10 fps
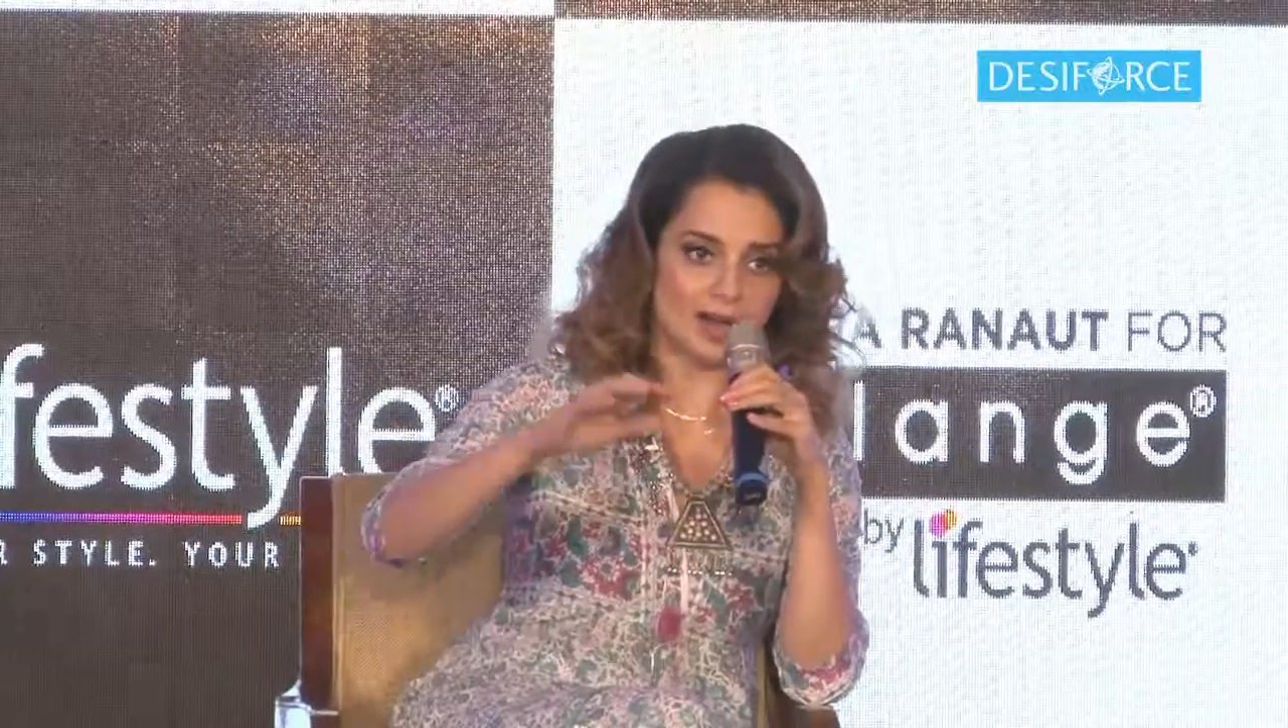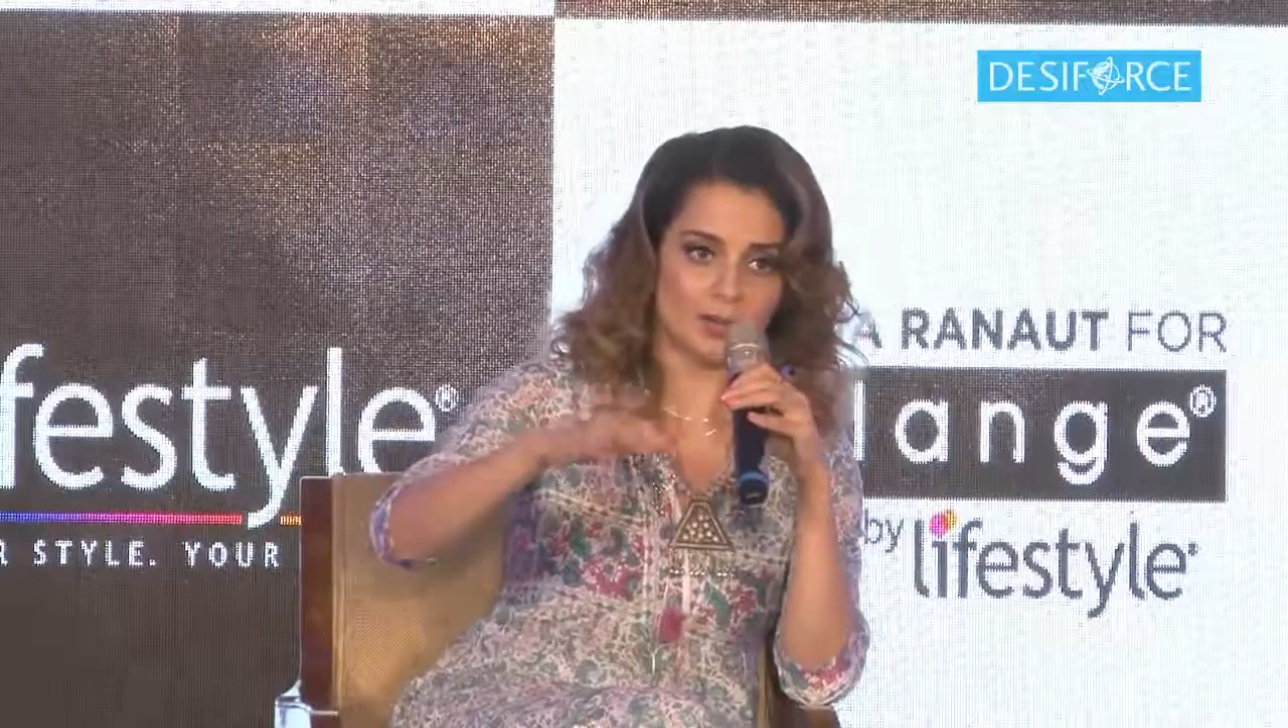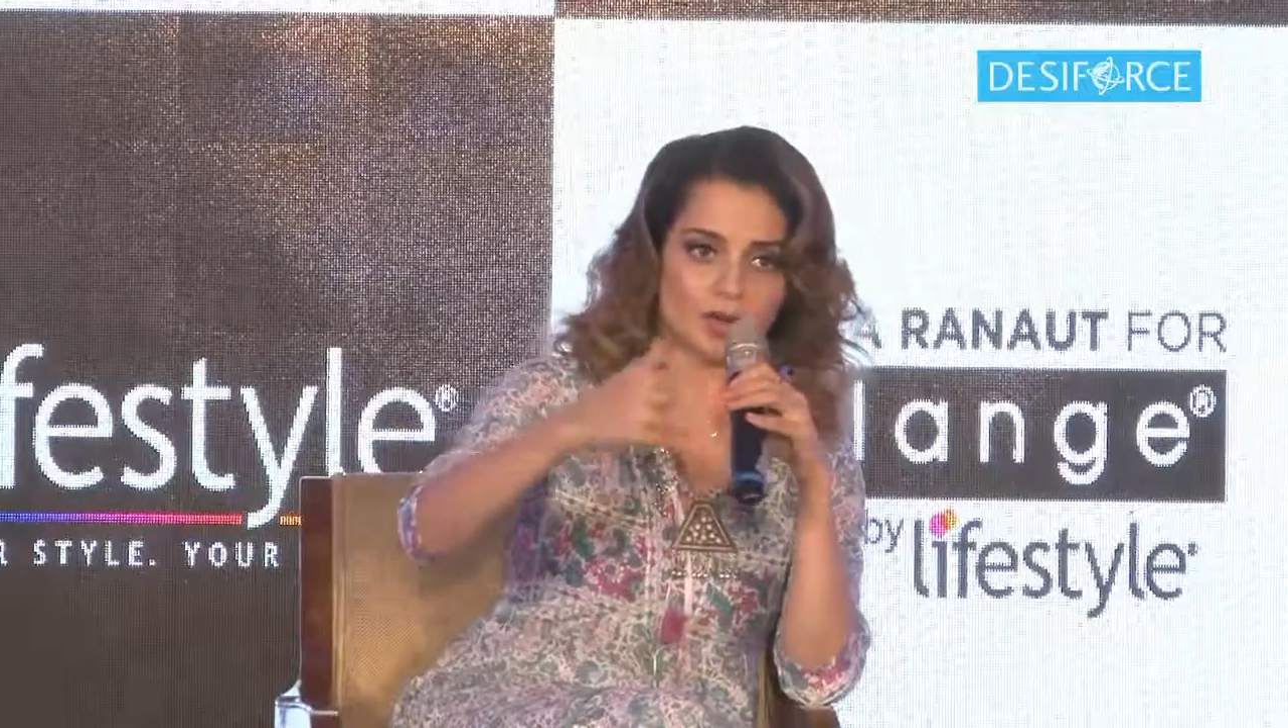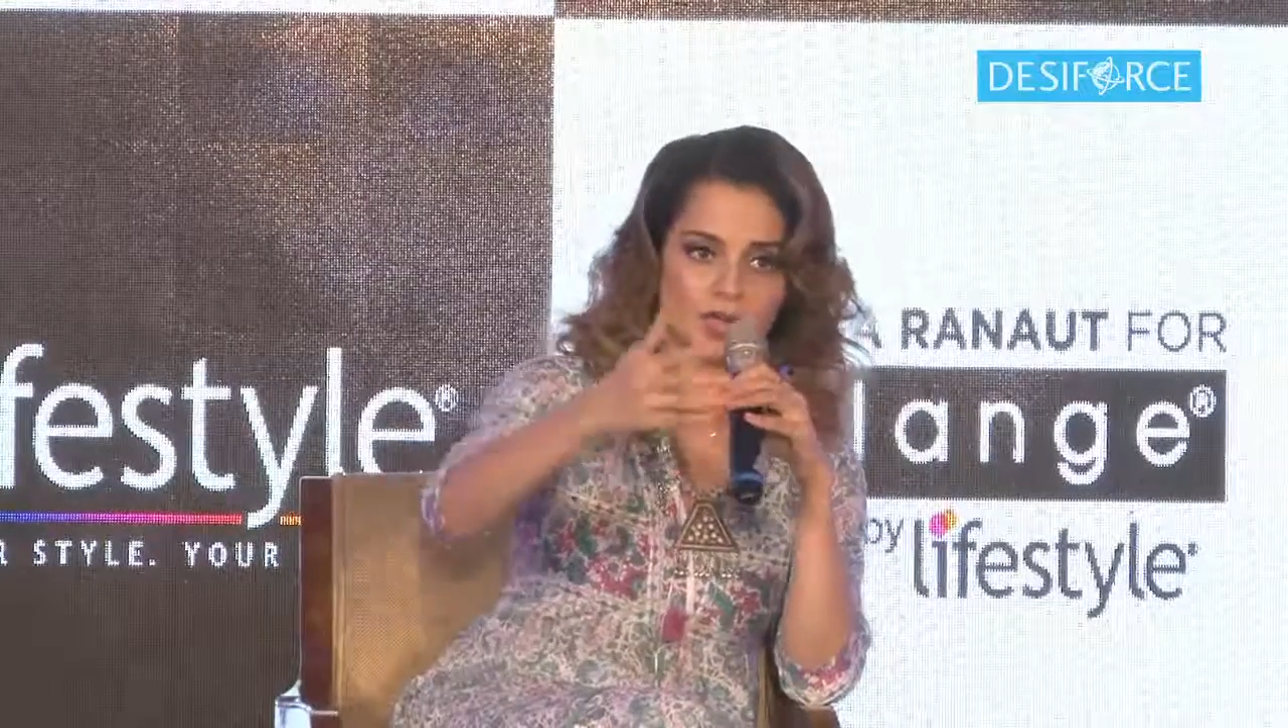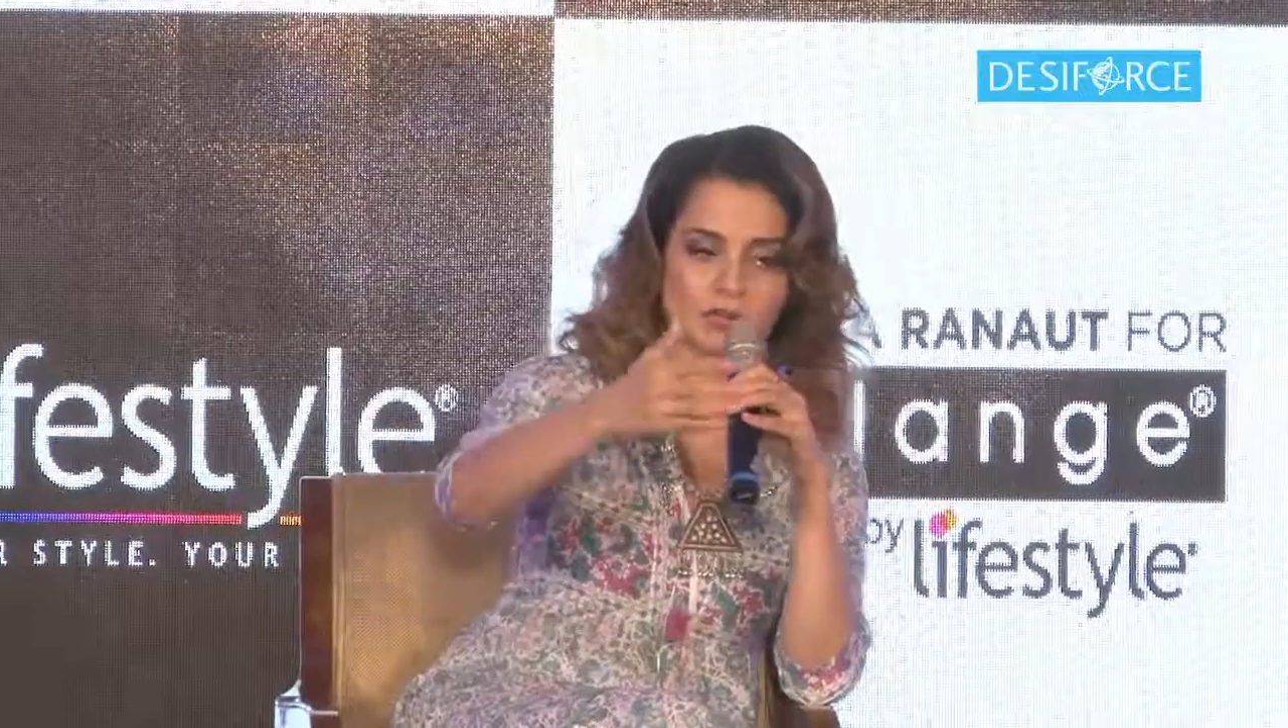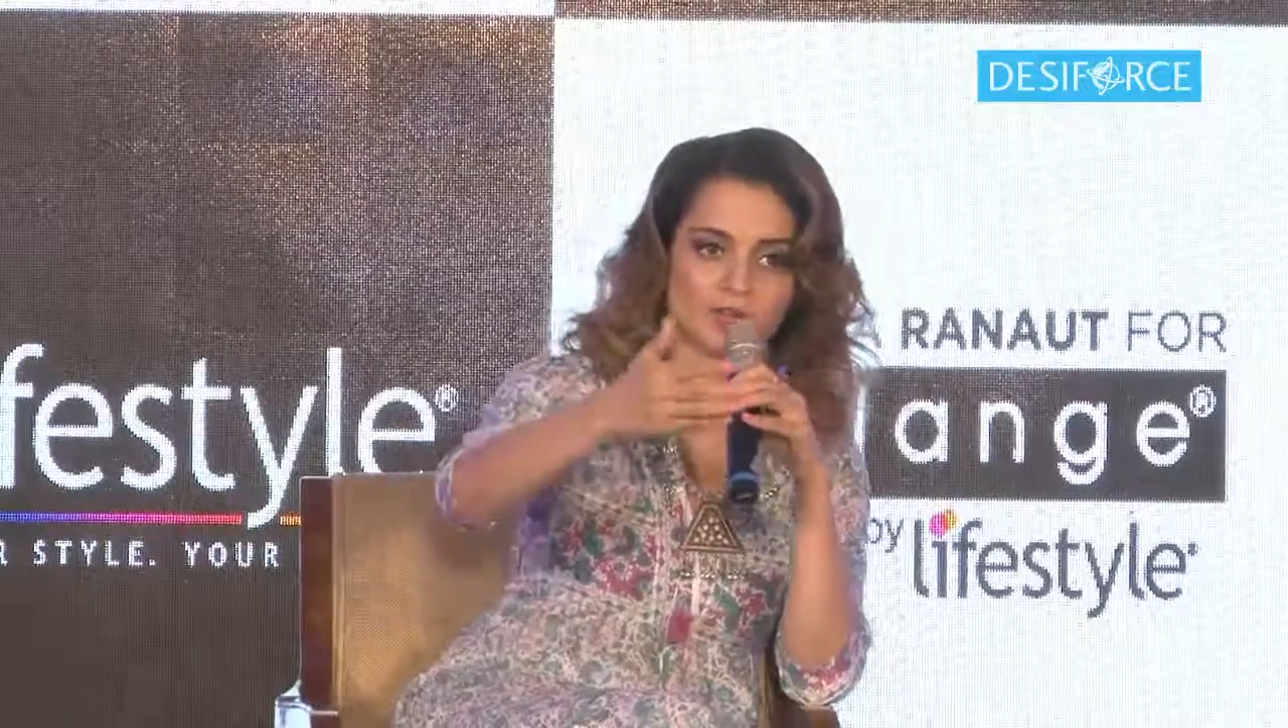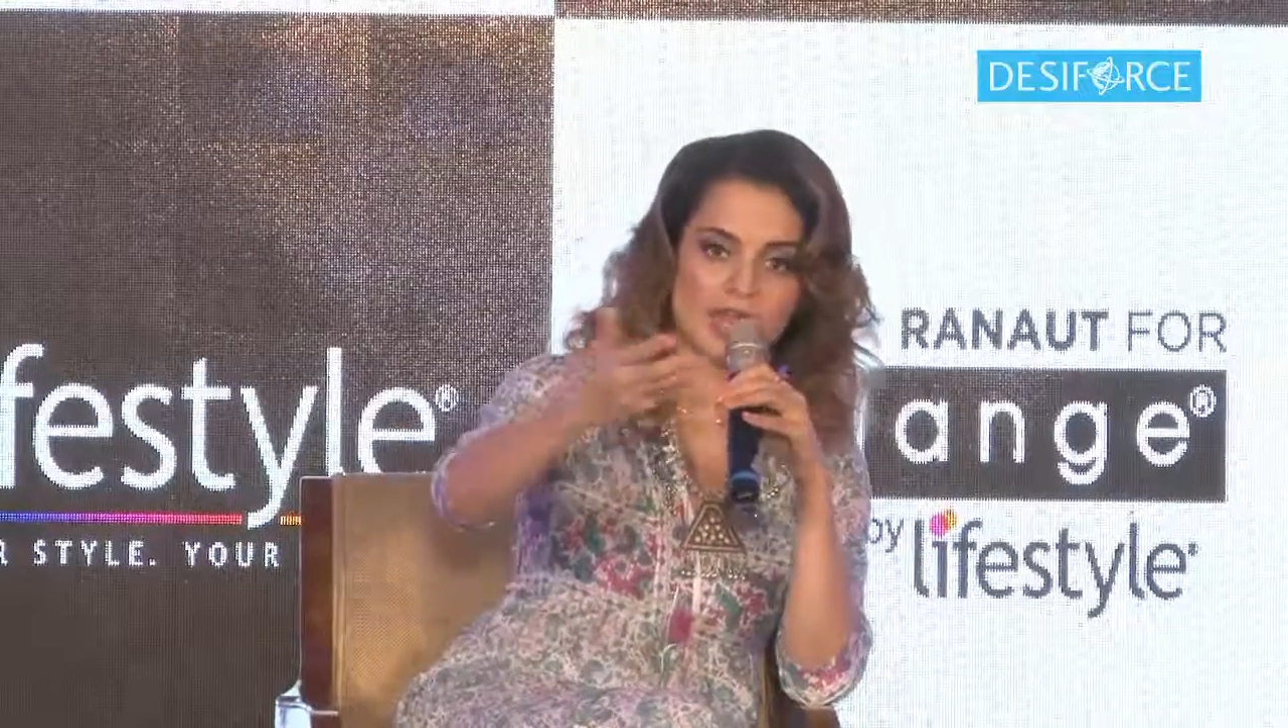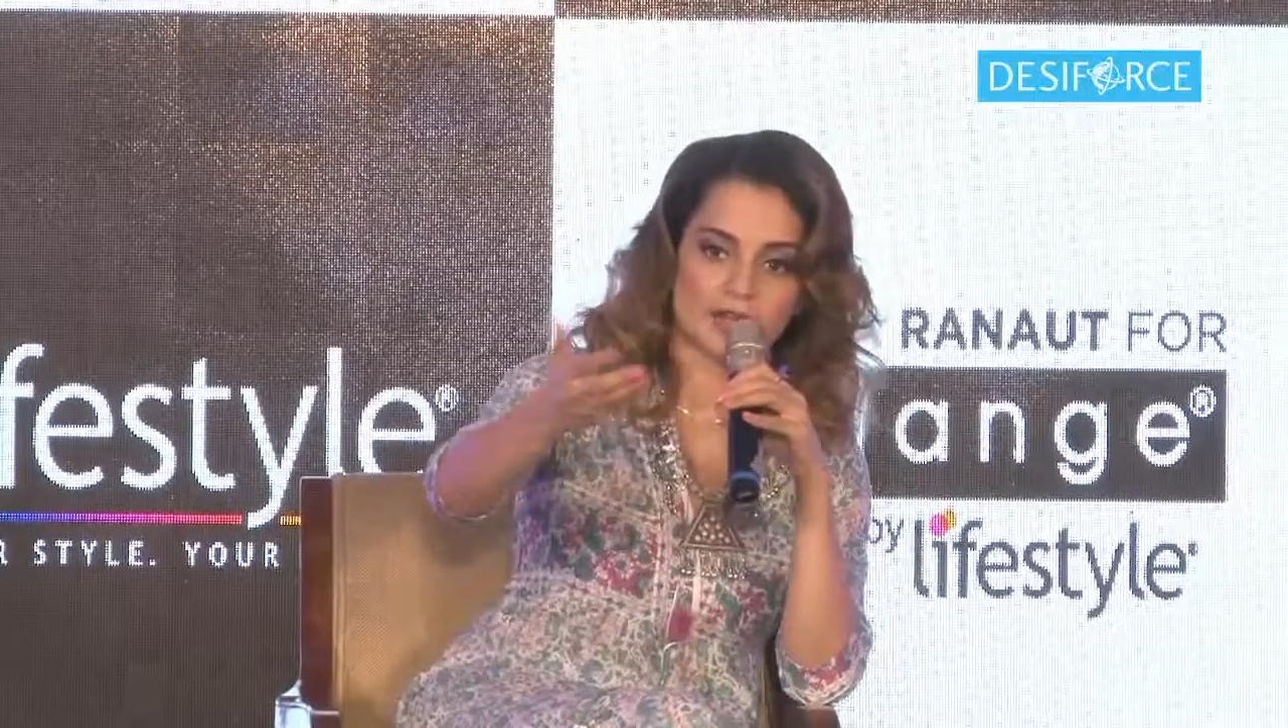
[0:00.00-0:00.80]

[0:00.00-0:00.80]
are working with